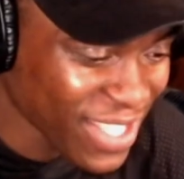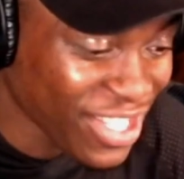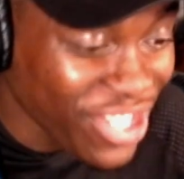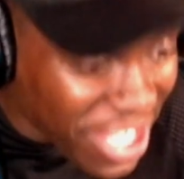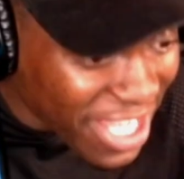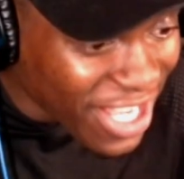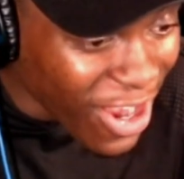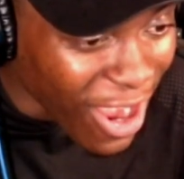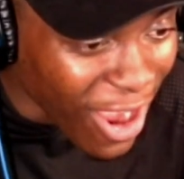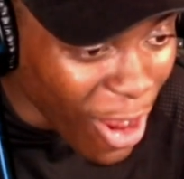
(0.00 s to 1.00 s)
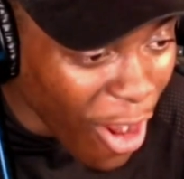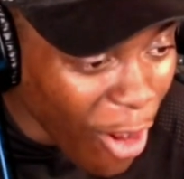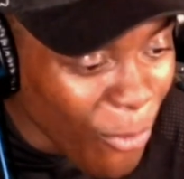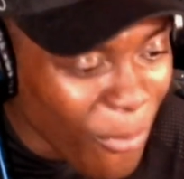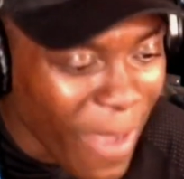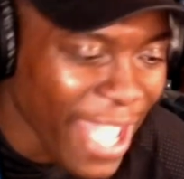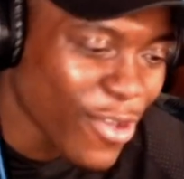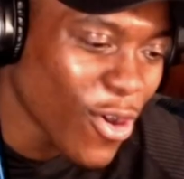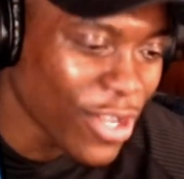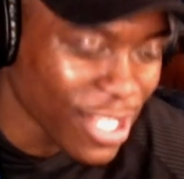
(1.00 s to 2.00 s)
Chika. Oh my
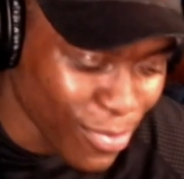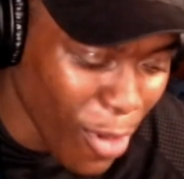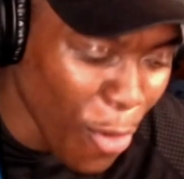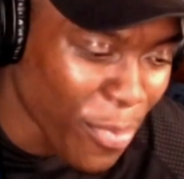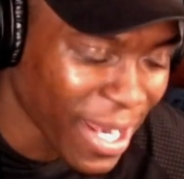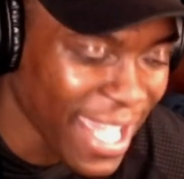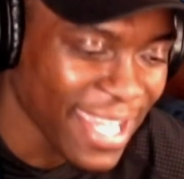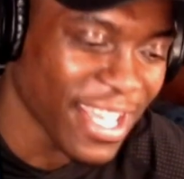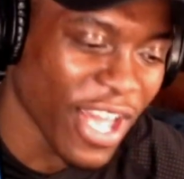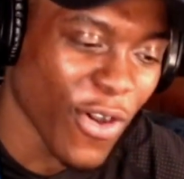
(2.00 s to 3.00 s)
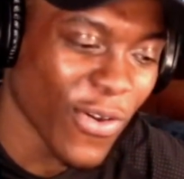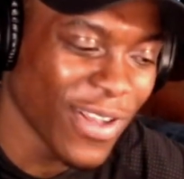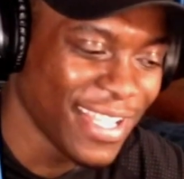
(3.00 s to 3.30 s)
god. Well played, girl.